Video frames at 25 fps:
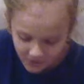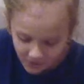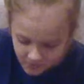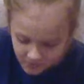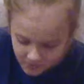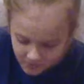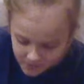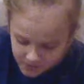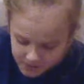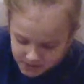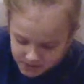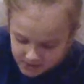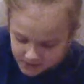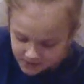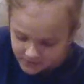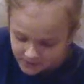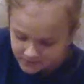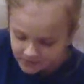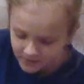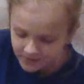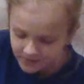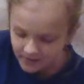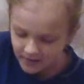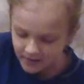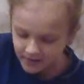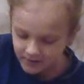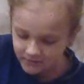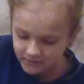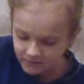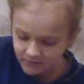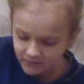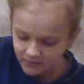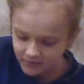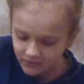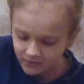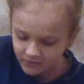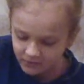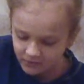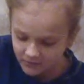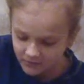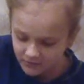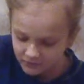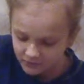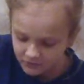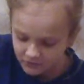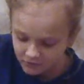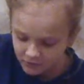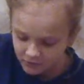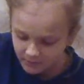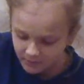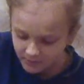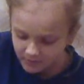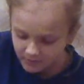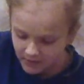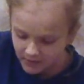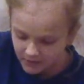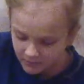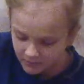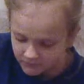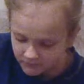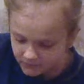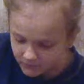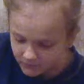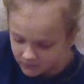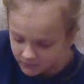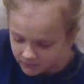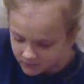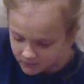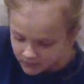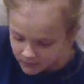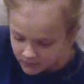much in because activator's super powerful.